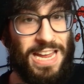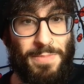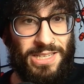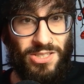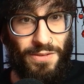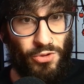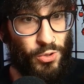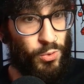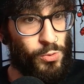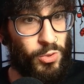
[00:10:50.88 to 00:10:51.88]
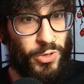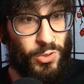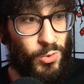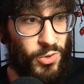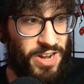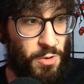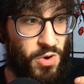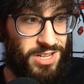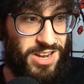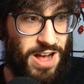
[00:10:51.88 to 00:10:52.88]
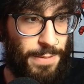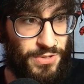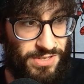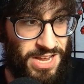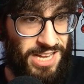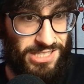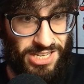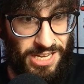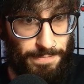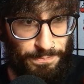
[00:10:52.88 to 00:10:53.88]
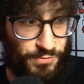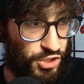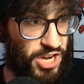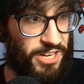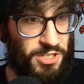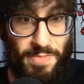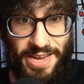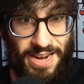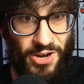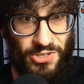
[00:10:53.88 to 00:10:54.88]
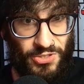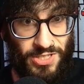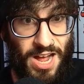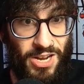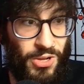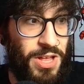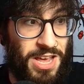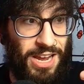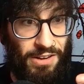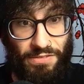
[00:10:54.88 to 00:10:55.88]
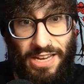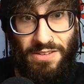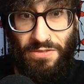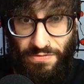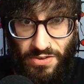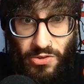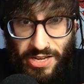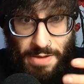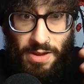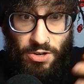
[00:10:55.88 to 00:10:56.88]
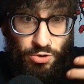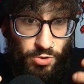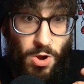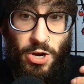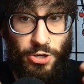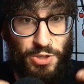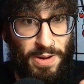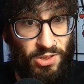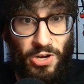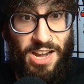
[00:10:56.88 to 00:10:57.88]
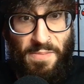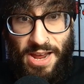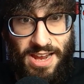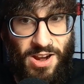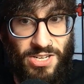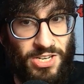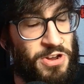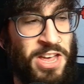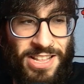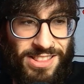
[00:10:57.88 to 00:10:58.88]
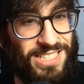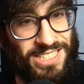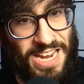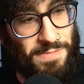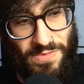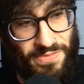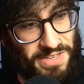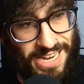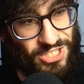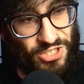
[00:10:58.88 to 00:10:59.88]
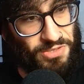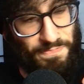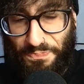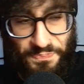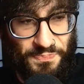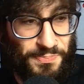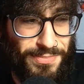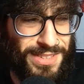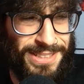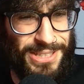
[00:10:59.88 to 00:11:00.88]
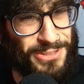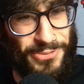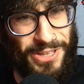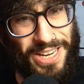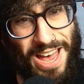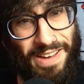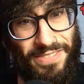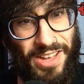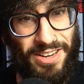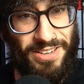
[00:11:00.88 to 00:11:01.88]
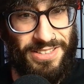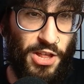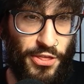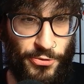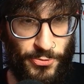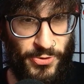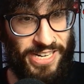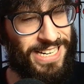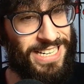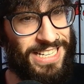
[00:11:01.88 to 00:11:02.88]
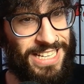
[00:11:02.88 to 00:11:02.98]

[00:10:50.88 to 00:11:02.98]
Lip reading: myself look cooler and cooler, and I want the option to keep changing my character style and feeling like I'm getting stronger just by looking at my character. This game, it doesn't really have that. 3,